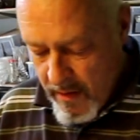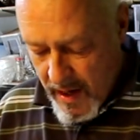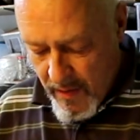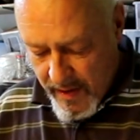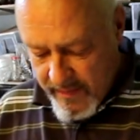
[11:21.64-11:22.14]

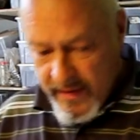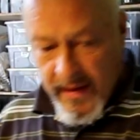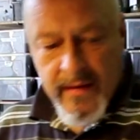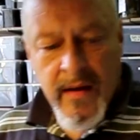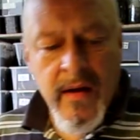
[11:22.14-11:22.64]
Now I
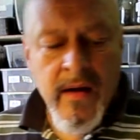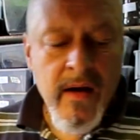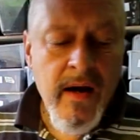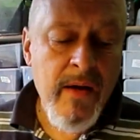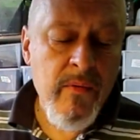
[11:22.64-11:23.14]
think
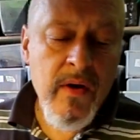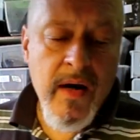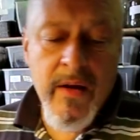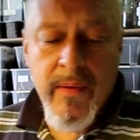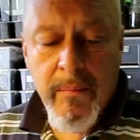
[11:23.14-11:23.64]
I,
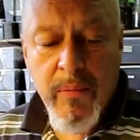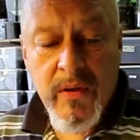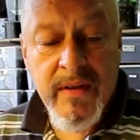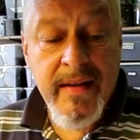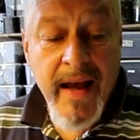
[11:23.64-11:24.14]
I will
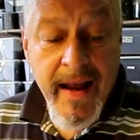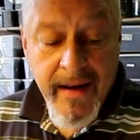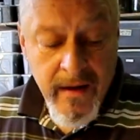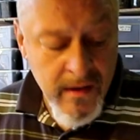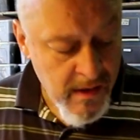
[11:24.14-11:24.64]
put
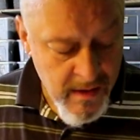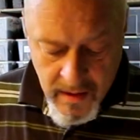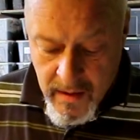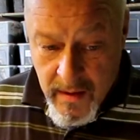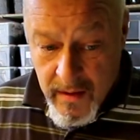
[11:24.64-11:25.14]
10
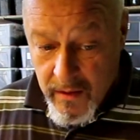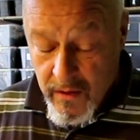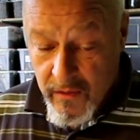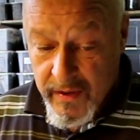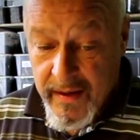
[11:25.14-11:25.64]

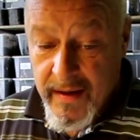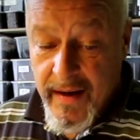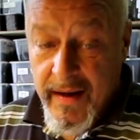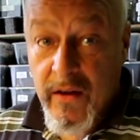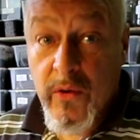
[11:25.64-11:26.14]
larvae
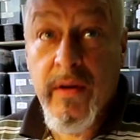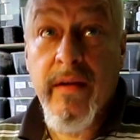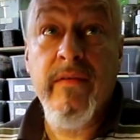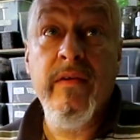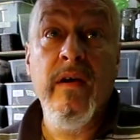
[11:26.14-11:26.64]
into
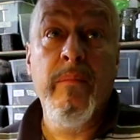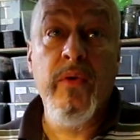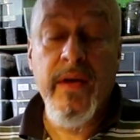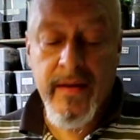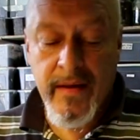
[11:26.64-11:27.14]
this uh,
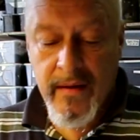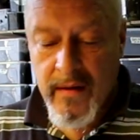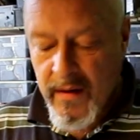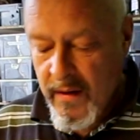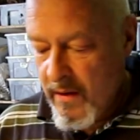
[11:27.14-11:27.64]
breeding
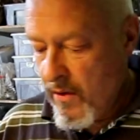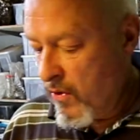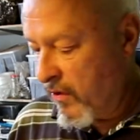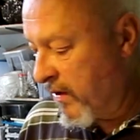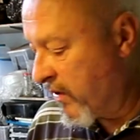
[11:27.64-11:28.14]

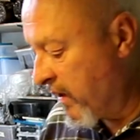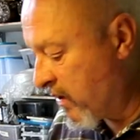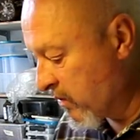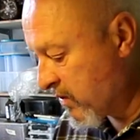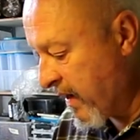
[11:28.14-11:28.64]
or rearing
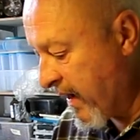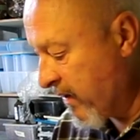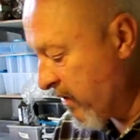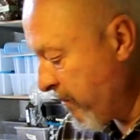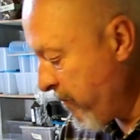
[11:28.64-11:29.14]

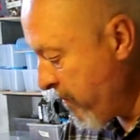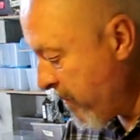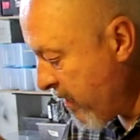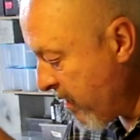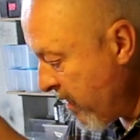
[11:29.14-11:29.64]
container
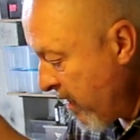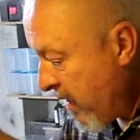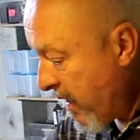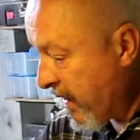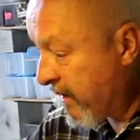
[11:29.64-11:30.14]

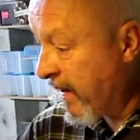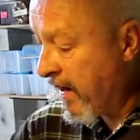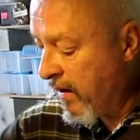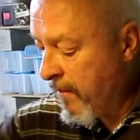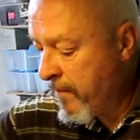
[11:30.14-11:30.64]
and
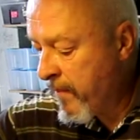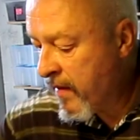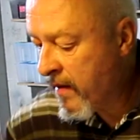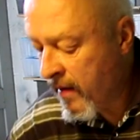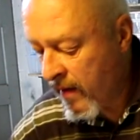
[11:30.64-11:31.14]
then
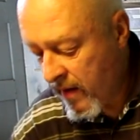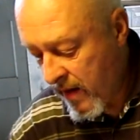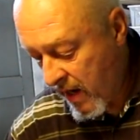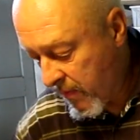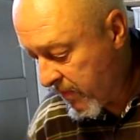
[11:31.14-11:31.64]

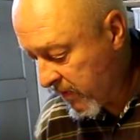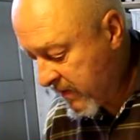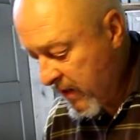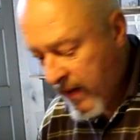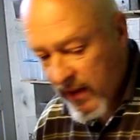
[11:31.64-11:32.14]
uh, we will
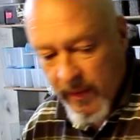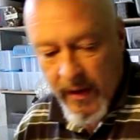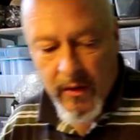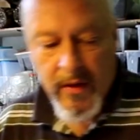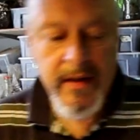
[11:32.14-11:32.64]
see whether
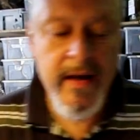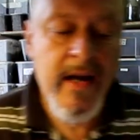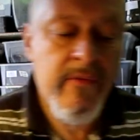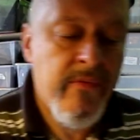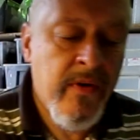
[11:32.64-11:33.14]
we already
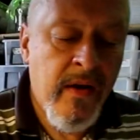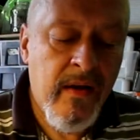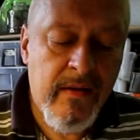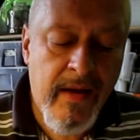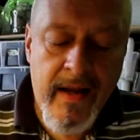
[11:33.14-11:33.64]
have
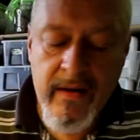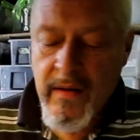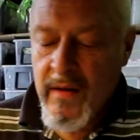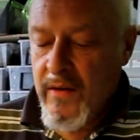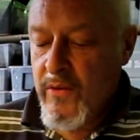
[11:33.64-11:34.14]
10
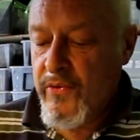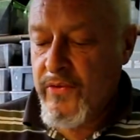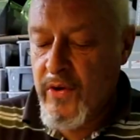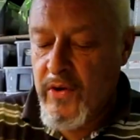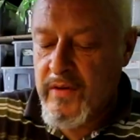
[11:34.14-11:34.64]
to
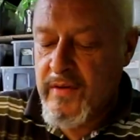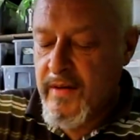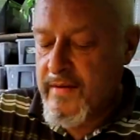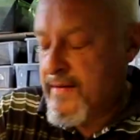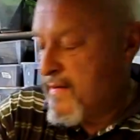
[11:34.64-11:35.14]
start
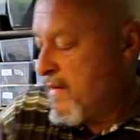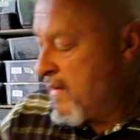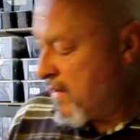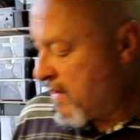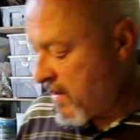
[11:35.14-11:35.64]
this
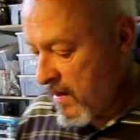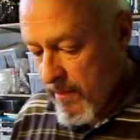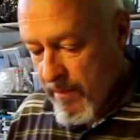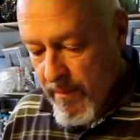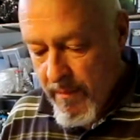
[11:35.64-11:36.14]
uh,